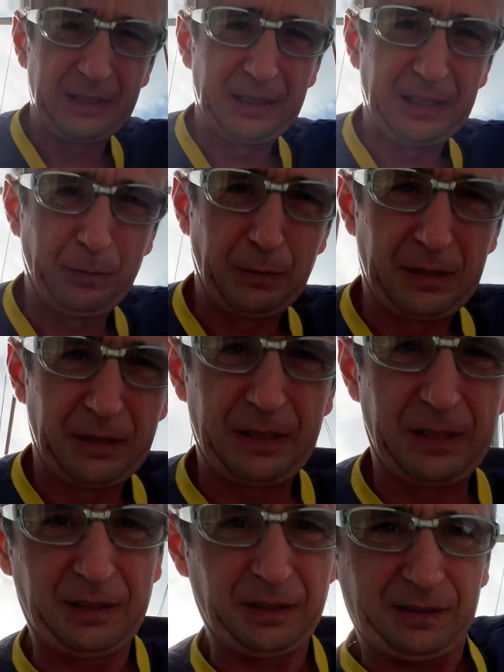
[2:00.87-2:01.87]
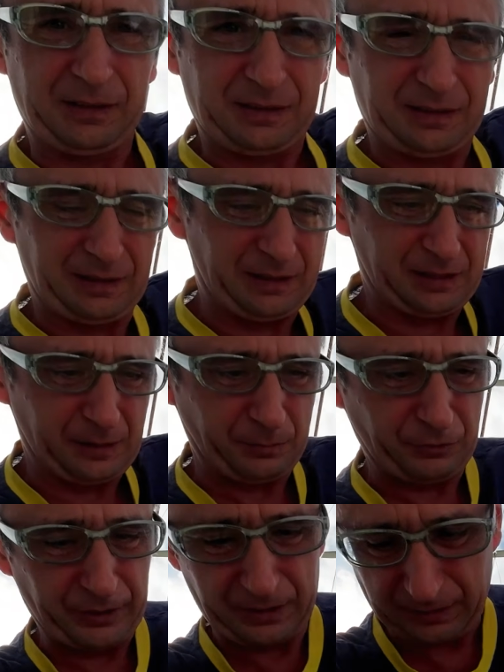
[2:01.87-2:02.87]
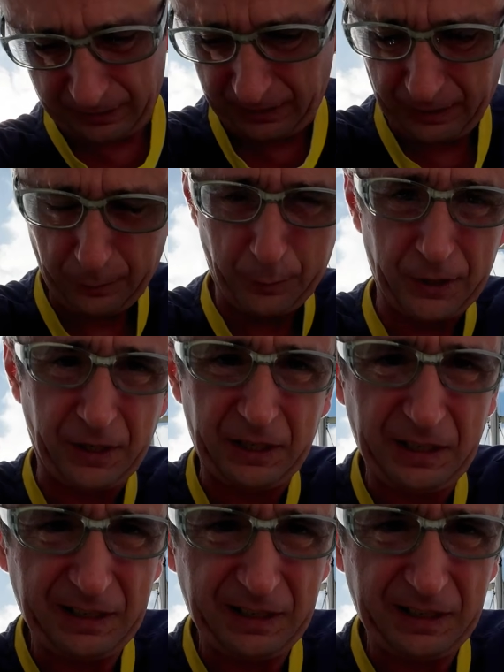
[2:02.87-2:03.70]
That was indeed some crazy work,